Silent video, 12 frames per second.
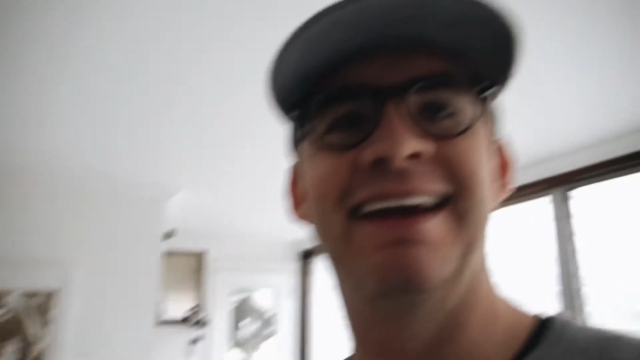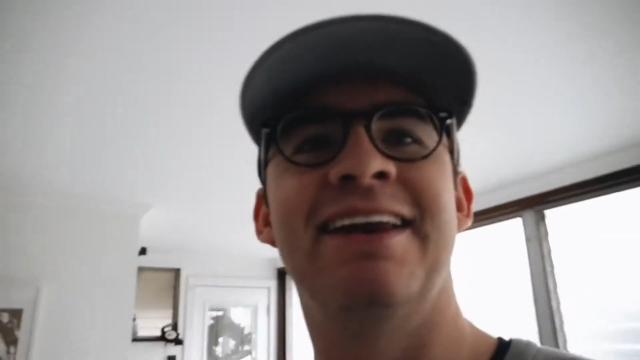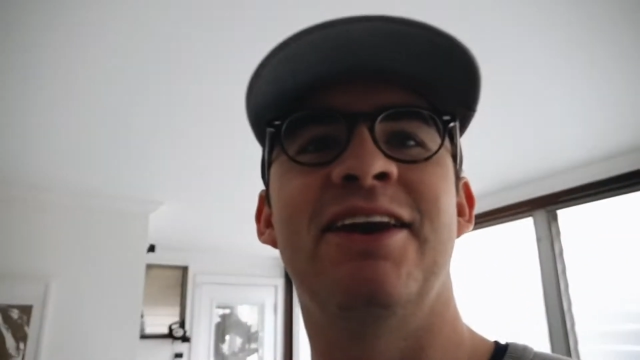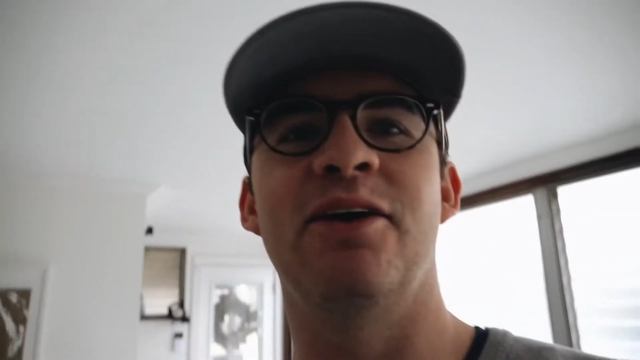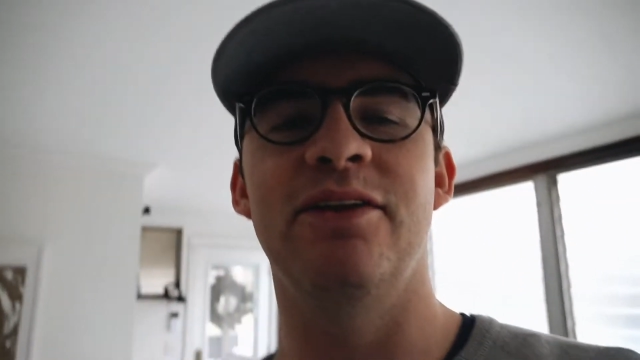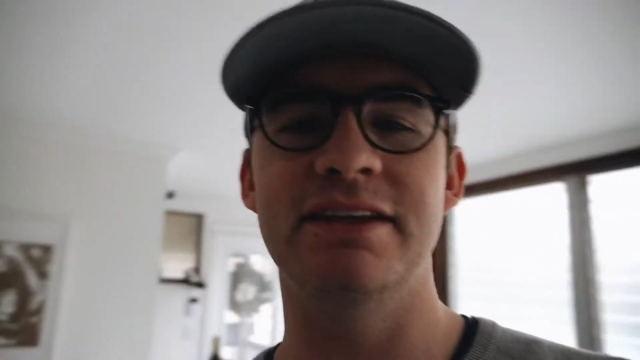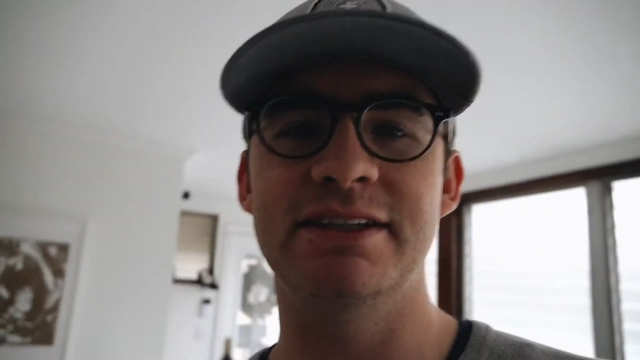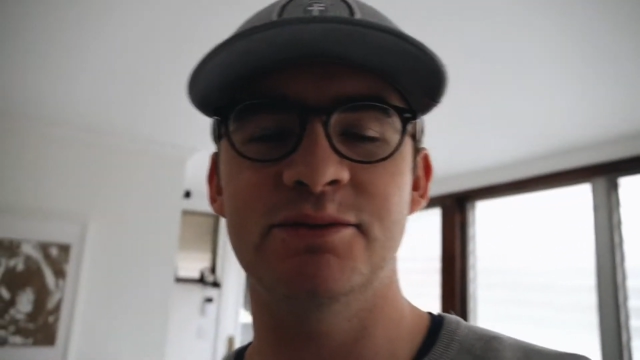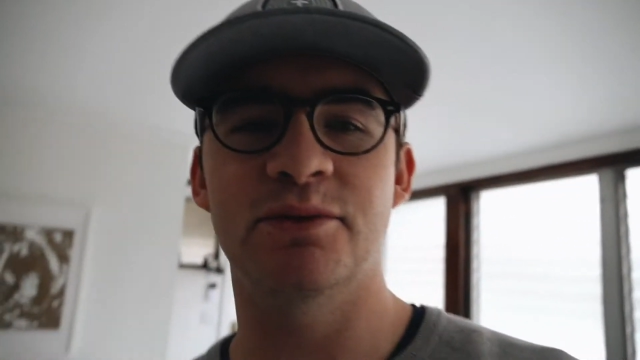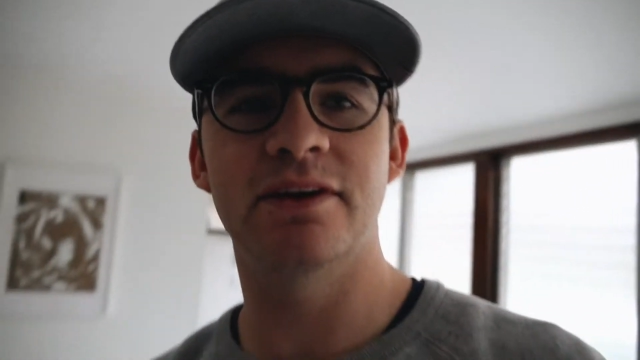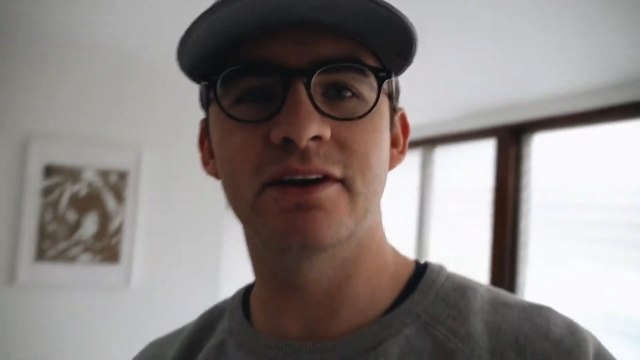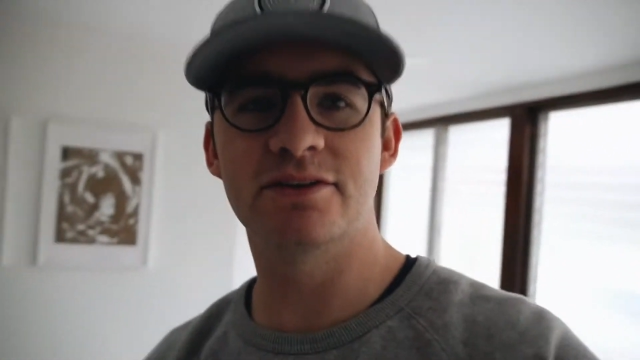no, this is
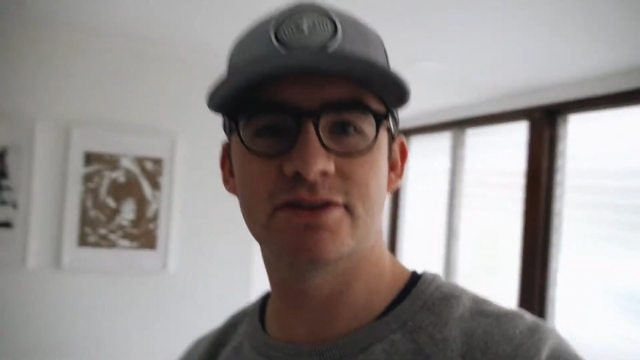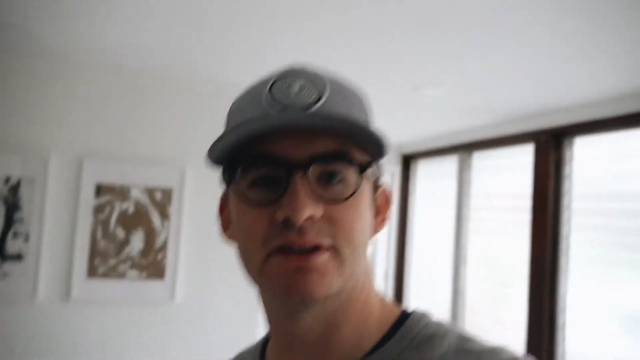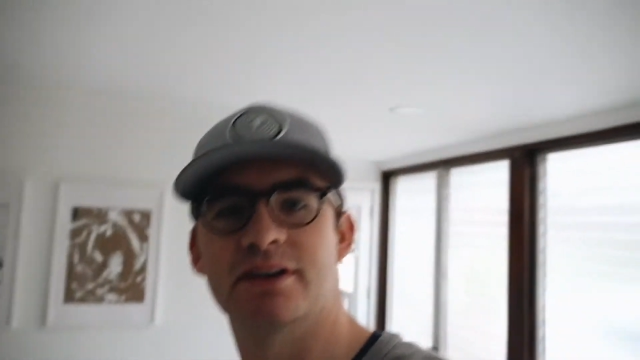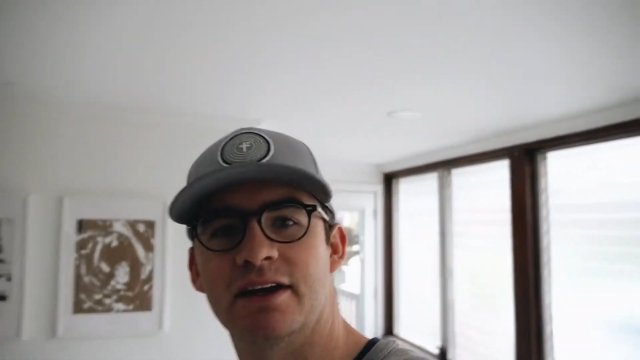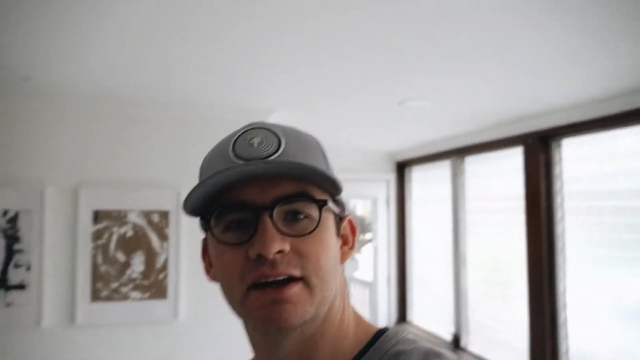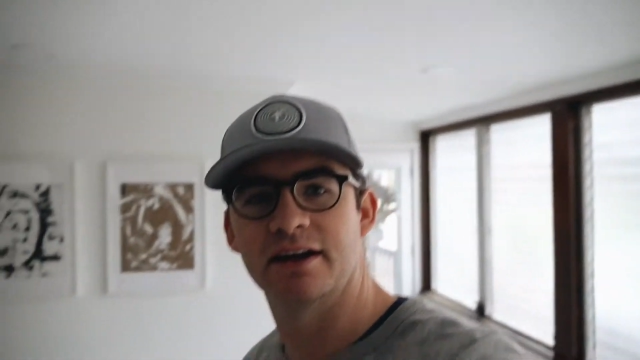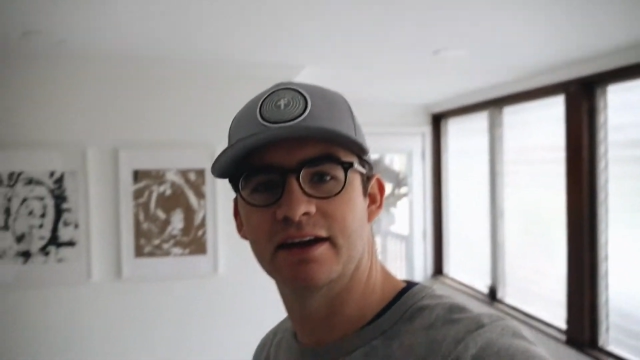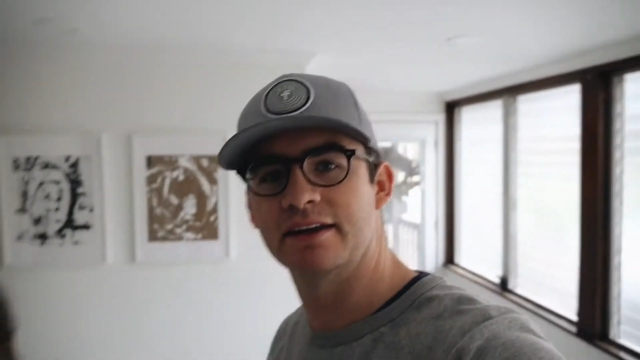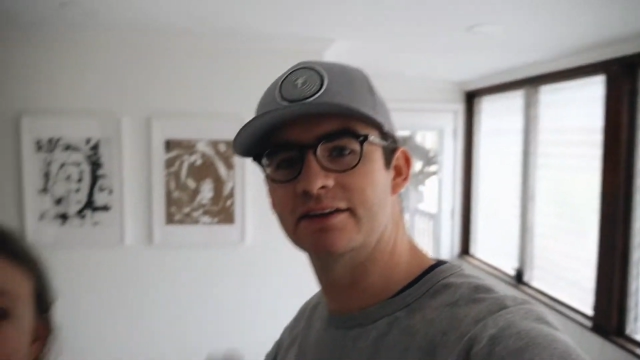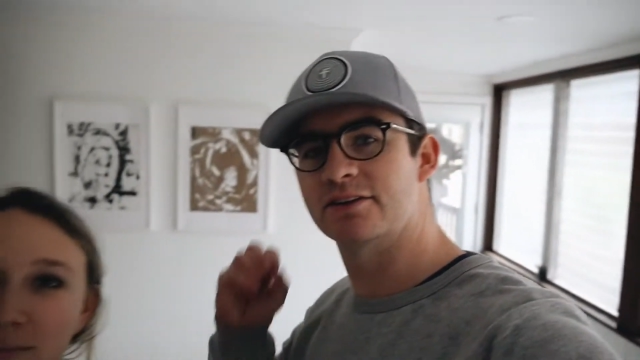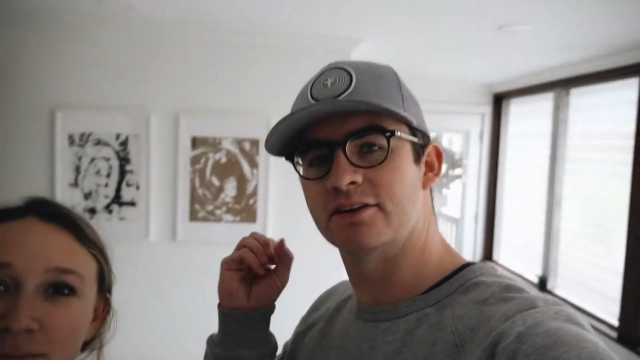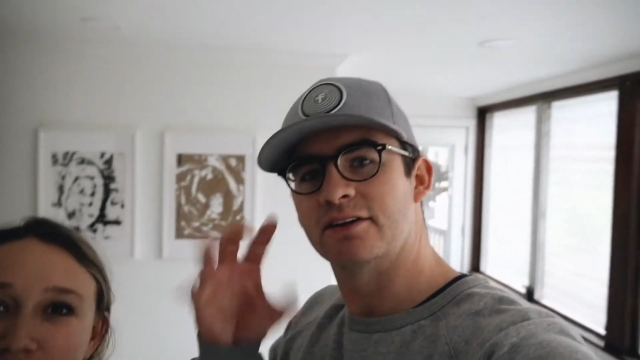where you should uh,
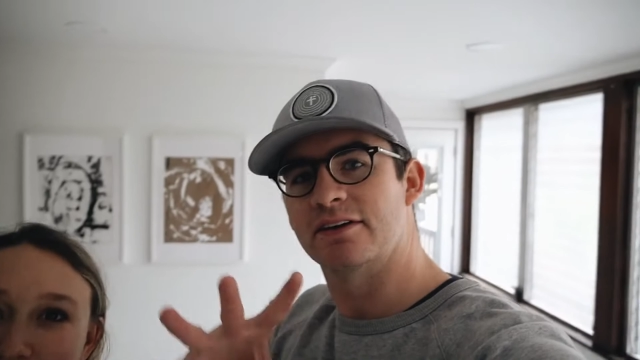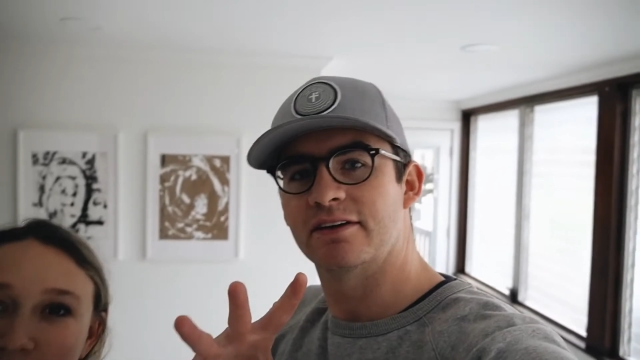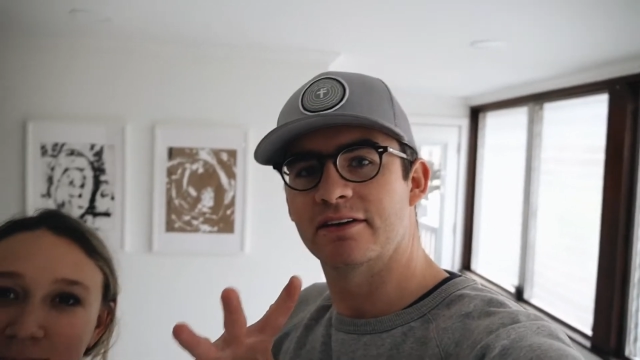enter